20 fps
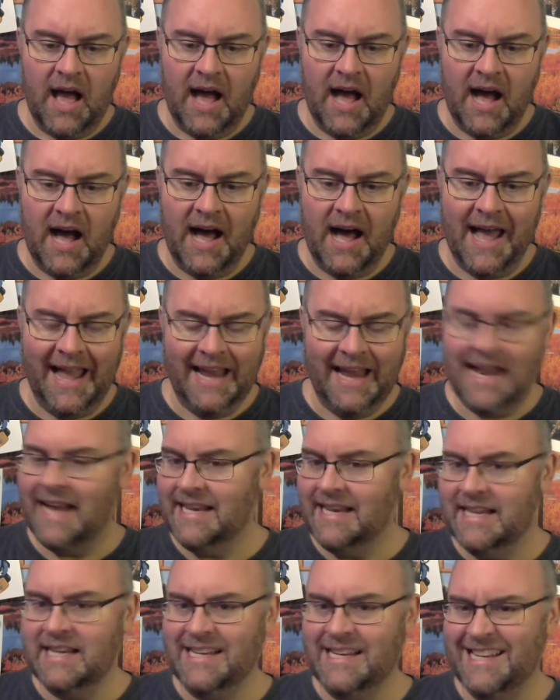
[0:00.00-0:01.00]
and I
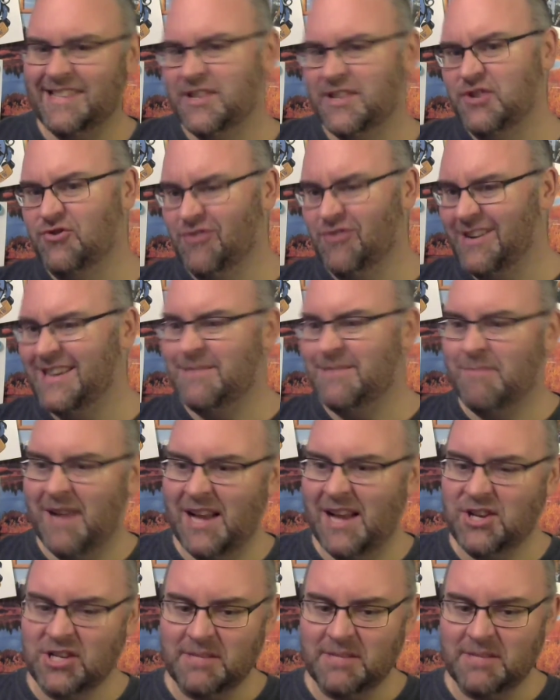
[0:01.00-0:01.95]
didn't get to drink much,